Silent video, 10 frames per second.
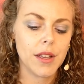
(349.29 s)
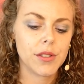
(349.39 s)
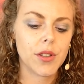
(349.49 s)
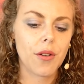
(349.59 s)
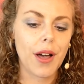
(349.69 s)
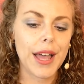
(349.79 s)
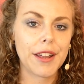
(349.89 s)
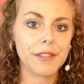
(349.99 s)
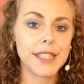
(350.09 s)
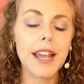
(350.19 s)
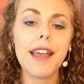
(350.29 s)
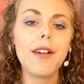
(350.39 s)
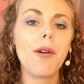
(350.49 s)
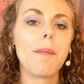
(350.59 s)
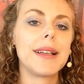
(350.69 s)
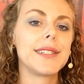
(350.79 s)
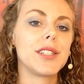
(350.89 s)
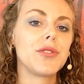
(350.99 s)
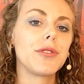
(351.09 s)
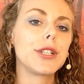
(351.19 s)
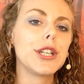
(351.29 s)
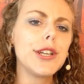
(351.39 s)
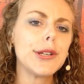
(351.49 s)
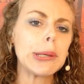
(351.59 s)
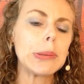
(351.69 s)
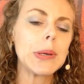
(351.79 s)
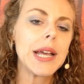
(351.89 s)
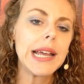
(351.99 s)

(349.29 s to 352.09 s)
So, kind of the take home message for you